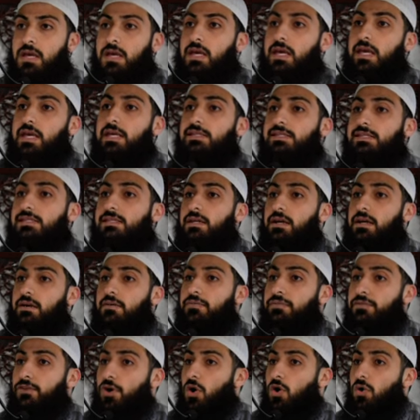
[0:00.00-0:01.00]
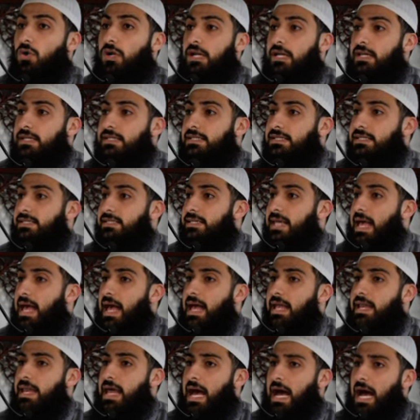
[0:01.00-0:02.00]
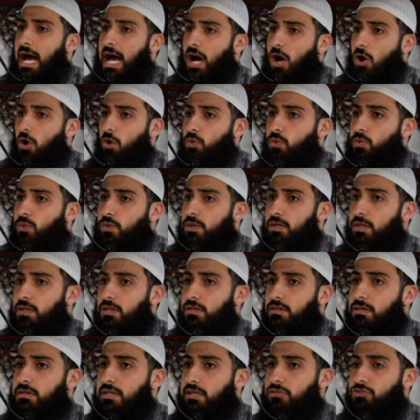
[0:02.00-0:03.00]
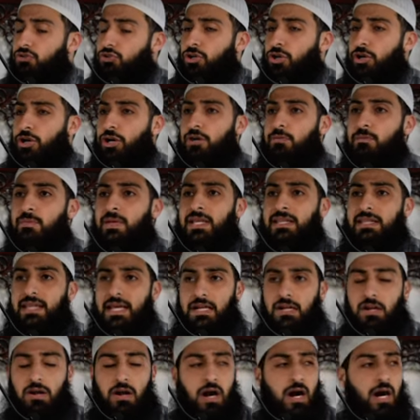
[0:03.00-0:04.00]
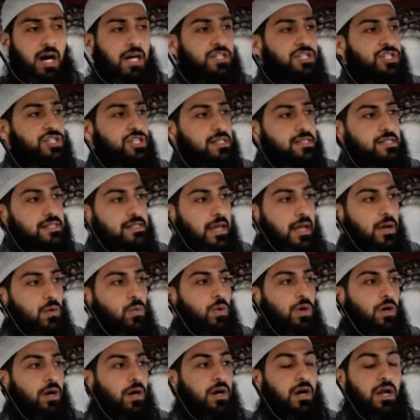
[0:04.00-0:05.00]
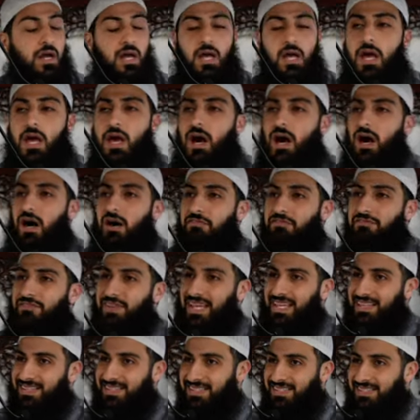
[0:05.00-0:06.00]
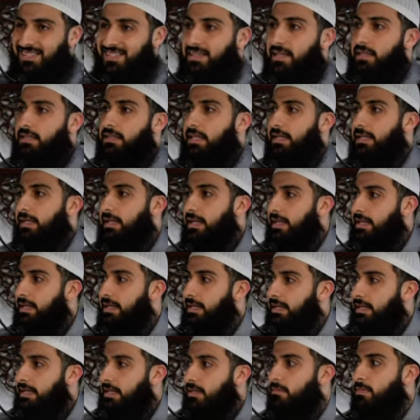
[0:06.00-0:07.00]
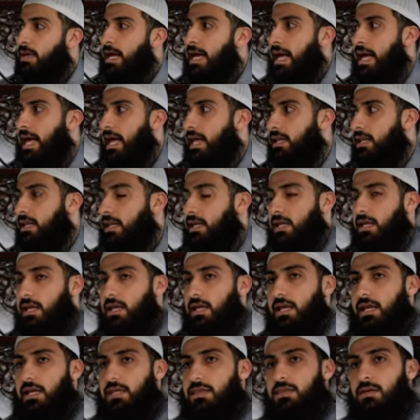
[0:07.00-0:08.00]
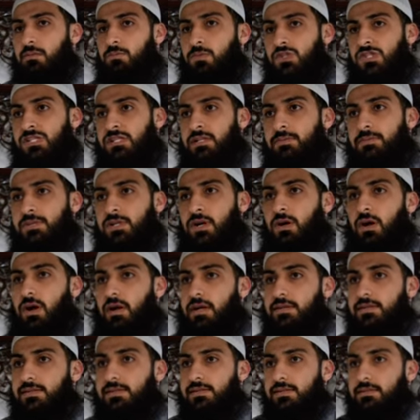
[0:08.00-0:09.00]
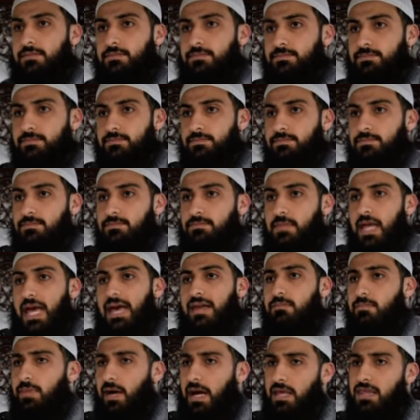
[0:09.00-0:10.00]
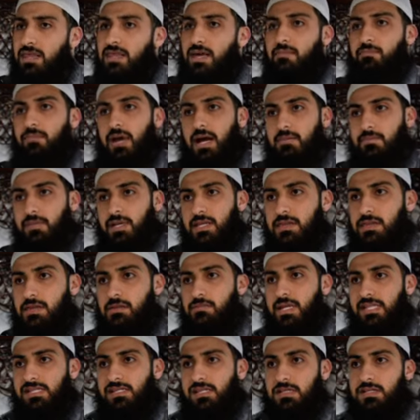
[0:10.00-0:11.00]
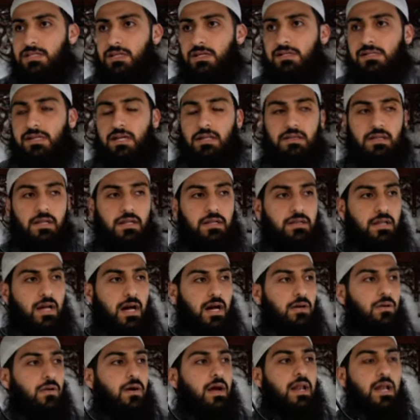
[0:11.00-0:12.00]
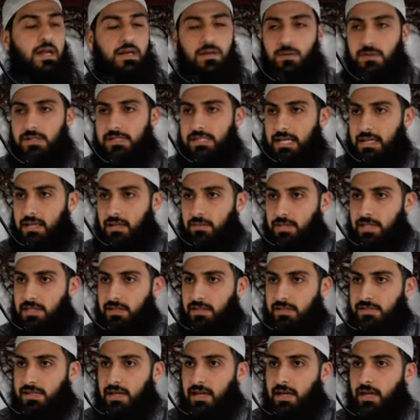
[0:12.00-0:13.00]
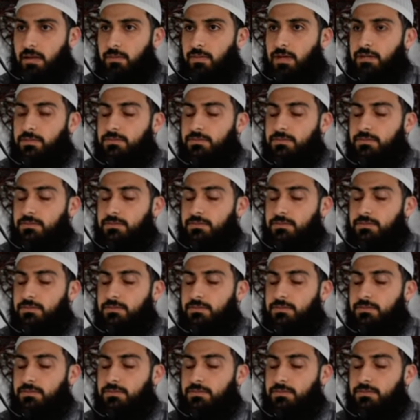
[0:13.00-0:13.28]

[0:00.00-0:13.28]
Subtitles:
Is their focus and how determined and conscious they were of instilling al-Iman in the Muslims' hearts. And by them I mean the Messenger sallallahu alayhi wa sallam and the Sahaba.